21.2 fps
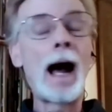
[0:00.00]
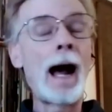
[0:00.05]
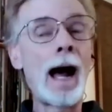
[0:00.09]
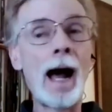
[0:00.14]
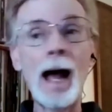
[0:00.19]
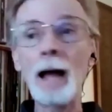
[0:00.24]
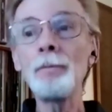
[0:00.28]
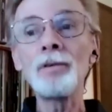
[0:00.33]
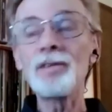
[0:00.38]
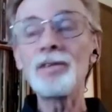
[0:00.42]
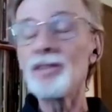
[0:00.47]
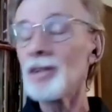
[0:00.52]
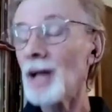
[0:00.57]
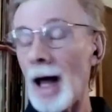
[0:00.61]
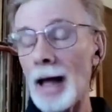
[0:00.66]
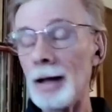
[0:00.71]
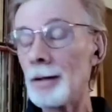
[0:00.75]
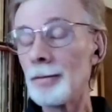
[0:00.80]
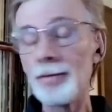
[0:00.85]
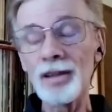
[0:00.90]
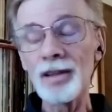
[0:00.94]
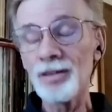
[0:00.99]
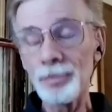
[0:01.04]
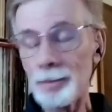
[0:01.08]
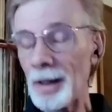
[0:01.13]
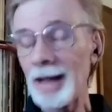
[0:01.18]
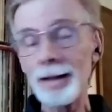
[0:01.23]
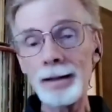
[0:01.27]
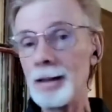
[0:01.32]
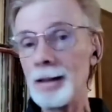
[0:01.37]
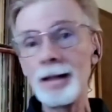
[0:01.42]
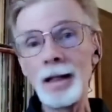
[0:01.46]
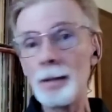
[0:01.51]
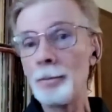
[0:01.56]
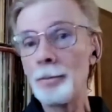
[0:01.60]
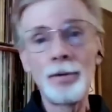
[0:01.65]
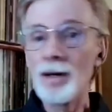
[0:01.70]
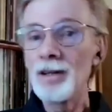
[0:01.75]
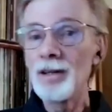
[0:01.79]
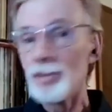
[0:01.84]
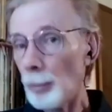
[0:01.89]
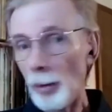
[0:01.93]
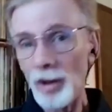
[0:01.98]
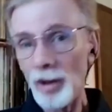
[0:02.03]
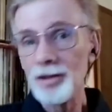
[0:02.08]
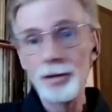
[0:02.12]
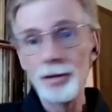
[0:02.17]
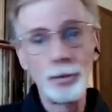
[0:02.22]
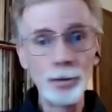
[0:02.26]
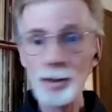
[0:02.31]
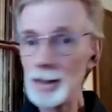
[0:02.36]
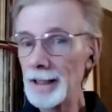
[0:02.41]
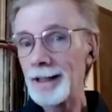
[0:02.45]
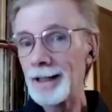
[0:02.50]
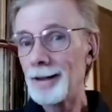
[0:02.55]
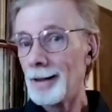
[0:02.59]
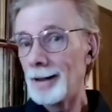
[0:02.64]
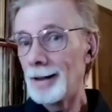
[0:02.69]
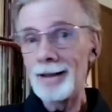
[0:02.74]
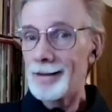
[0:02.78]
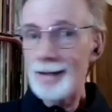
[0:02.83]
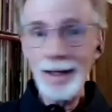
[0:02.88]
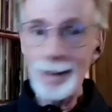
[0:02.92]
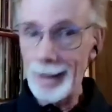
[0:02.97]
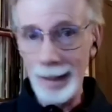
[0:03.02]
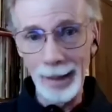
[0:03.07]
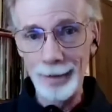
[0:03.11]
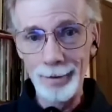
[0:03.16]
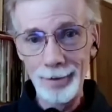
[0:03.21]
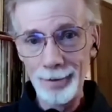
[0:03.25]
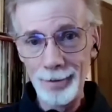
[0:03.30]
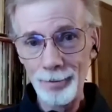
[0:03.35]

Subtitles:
I was kind of expecting that Prince wasn't really going to dig it.